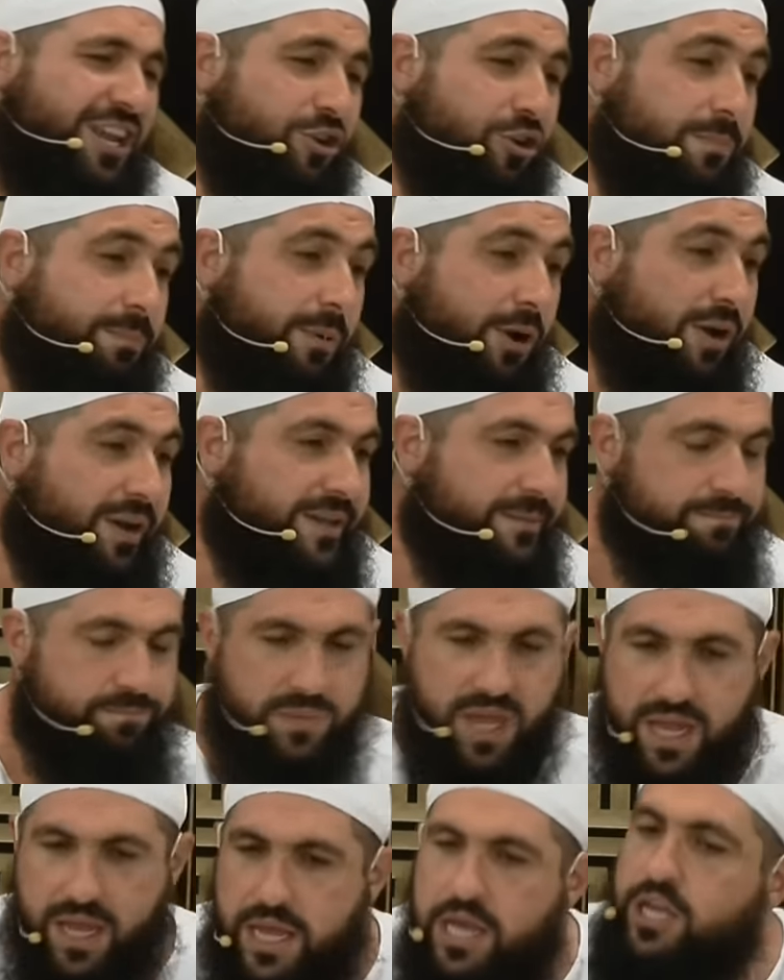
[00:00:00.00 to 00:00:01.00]
boy.
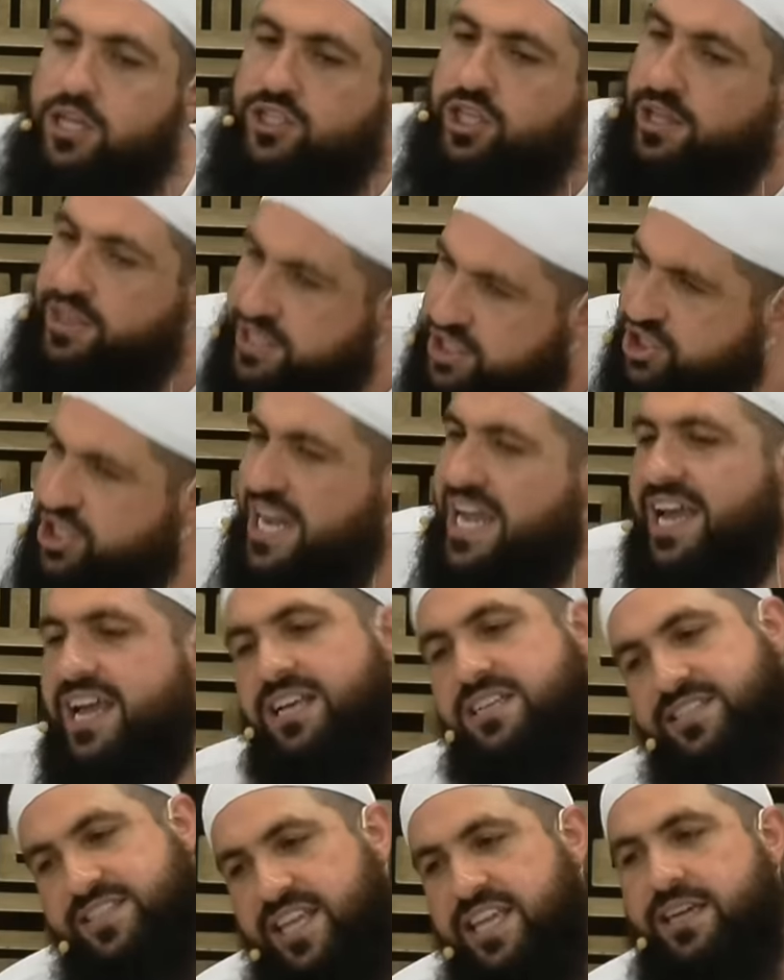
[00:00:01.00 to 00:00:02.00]
So the sheikh
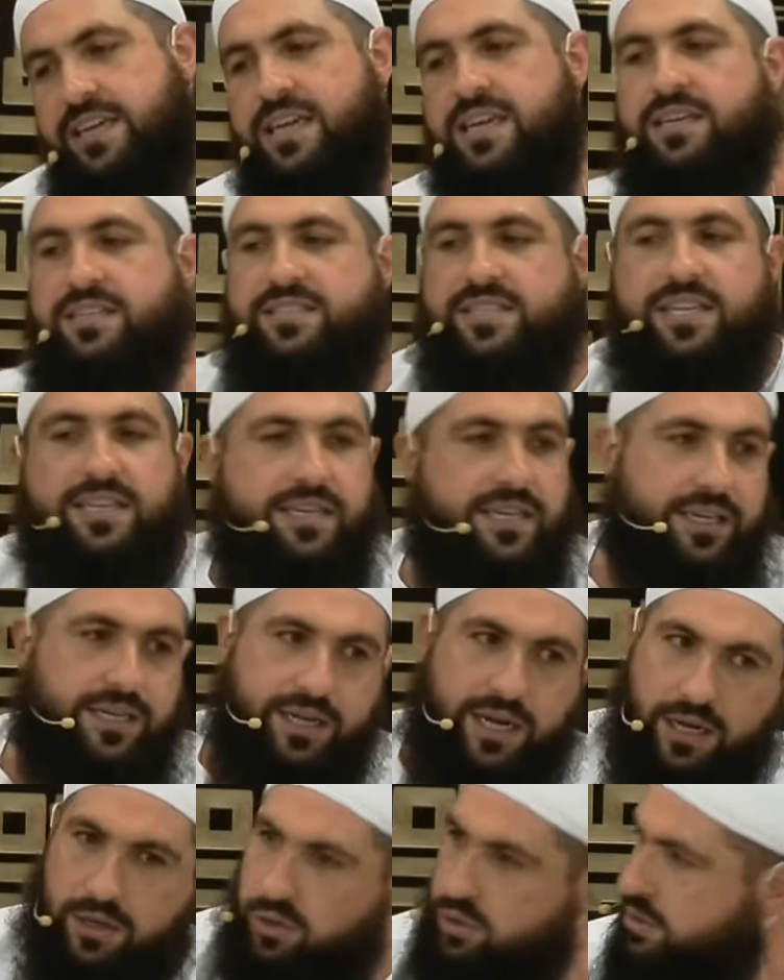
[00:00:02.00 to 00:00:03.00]
is thinking, he's thinking, you
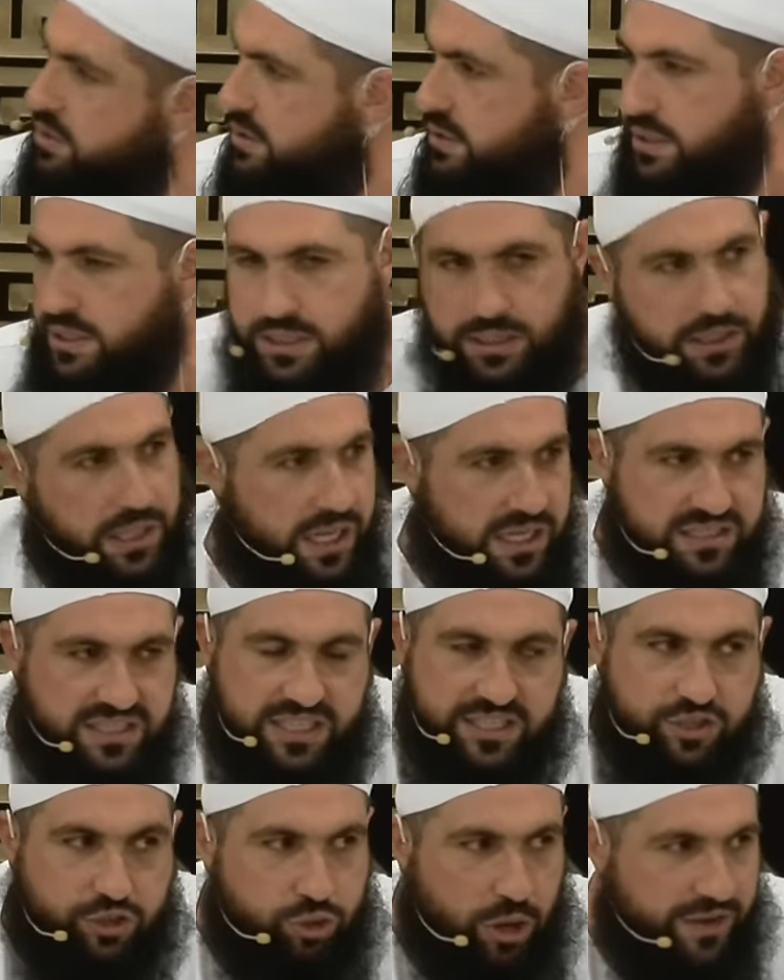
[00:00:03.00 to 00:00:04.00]
know, look, your Allah, this
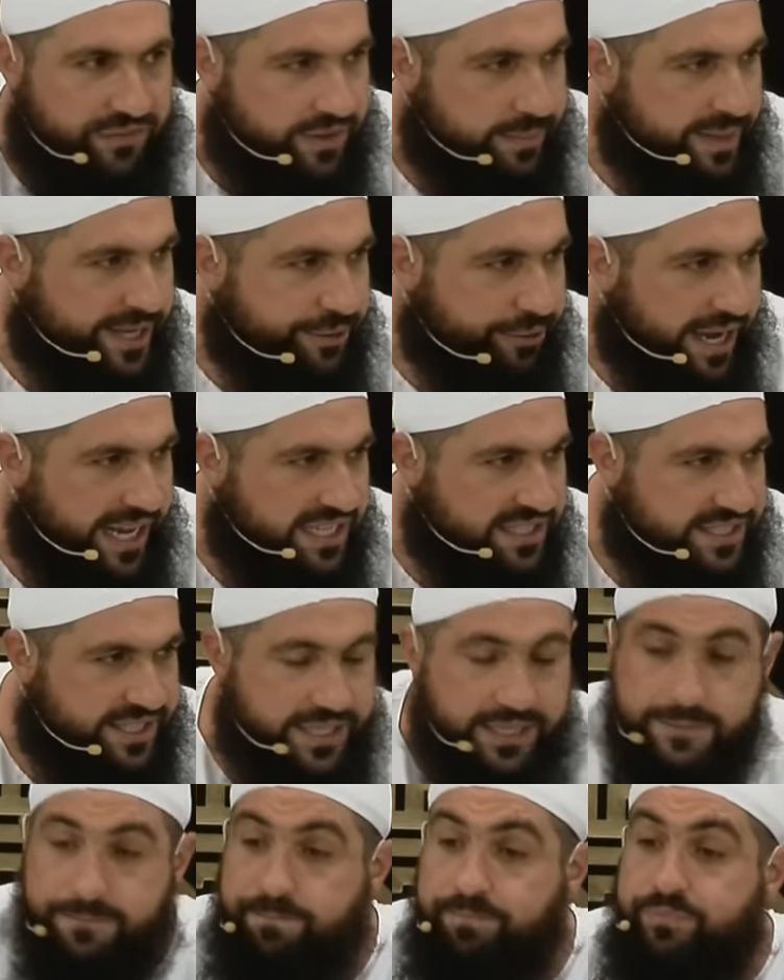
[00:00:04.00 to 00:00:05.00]
kid's driving me
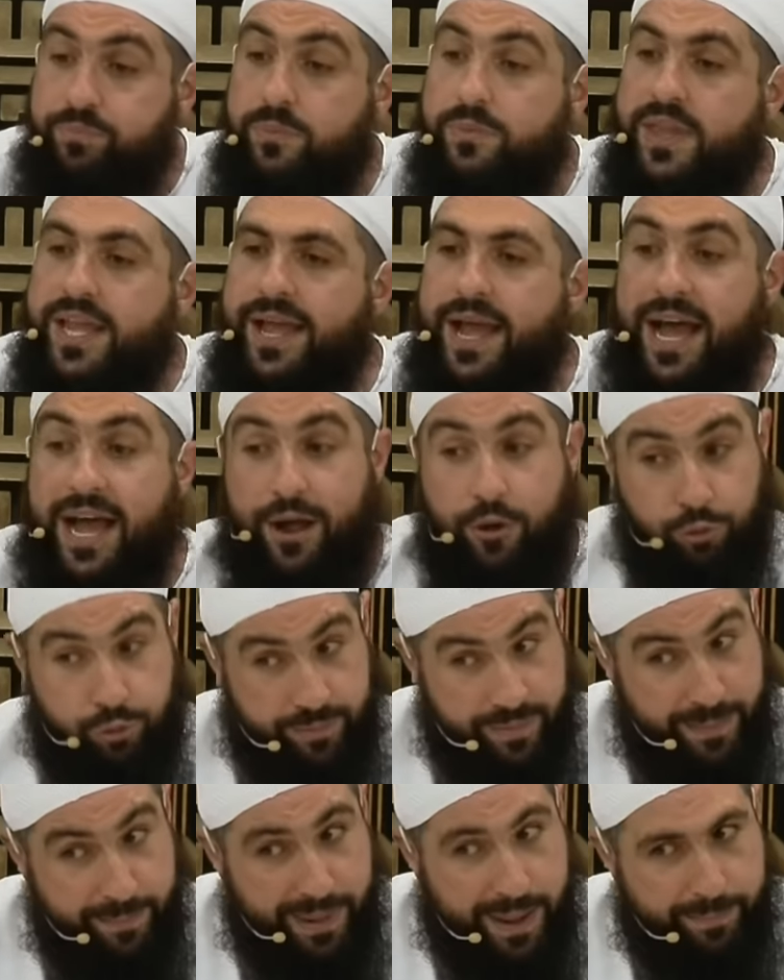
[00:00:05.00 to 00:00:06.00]
crazy. Uh,
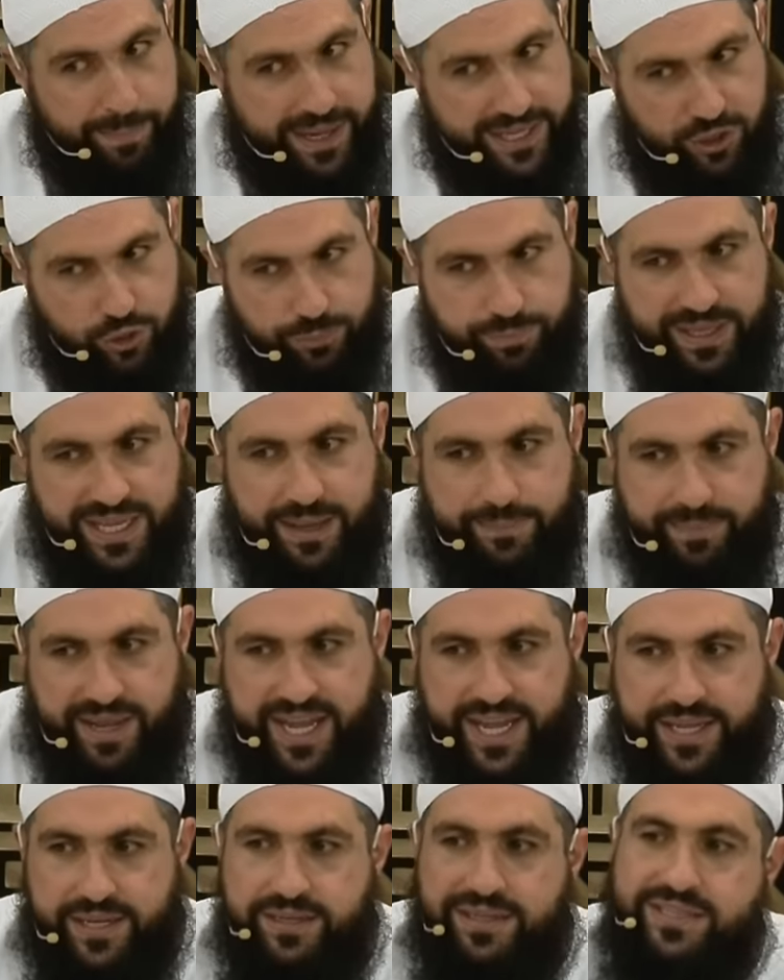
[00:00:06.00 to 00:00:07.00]
remember, but to be a
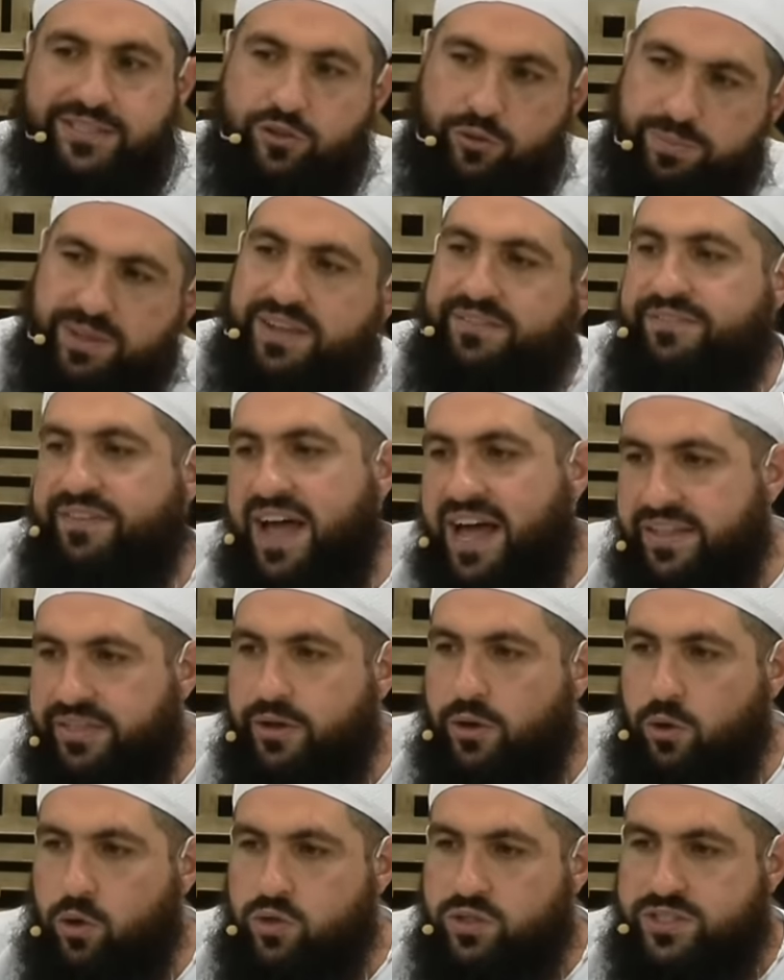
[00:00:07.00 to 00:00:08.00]
man is to be a father
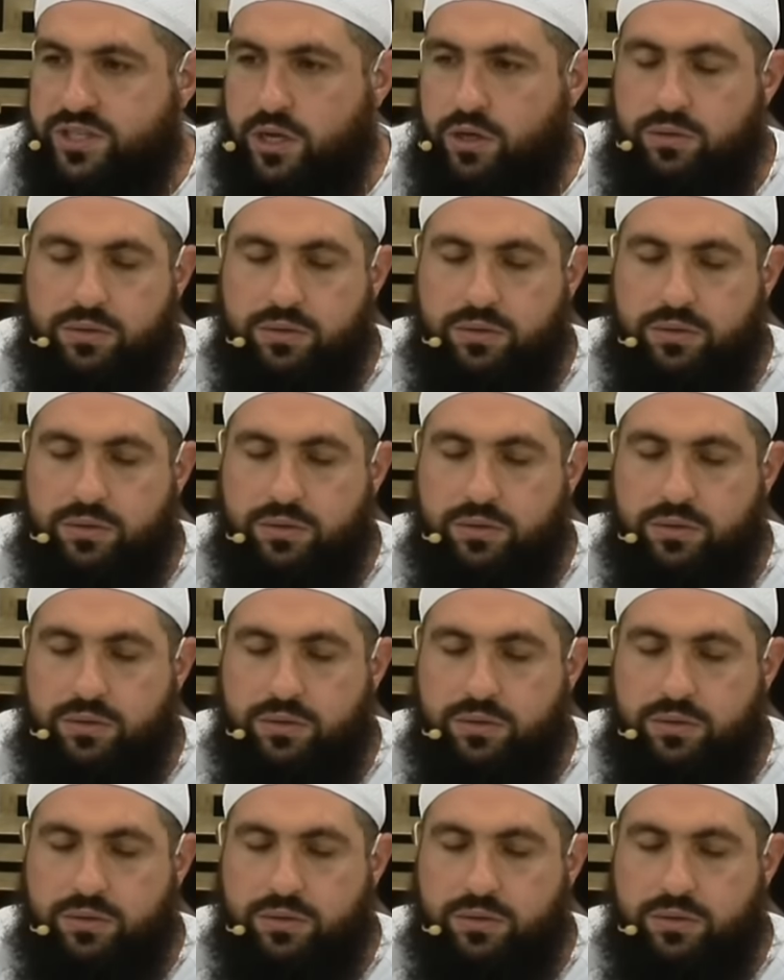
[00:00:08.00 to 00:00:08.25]
also.